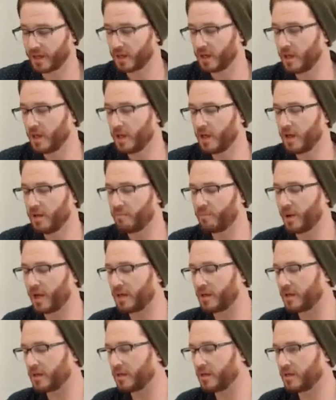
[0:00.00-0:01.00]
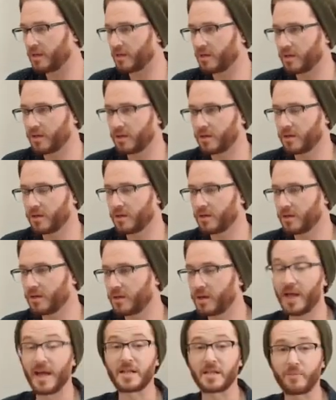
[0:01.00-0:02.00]
bit, but
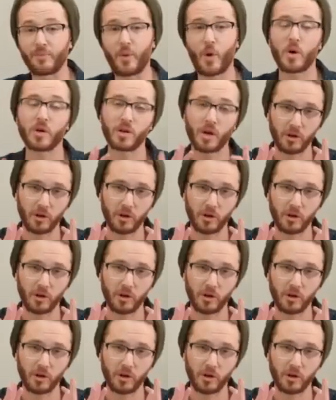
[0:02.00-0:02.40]
it's important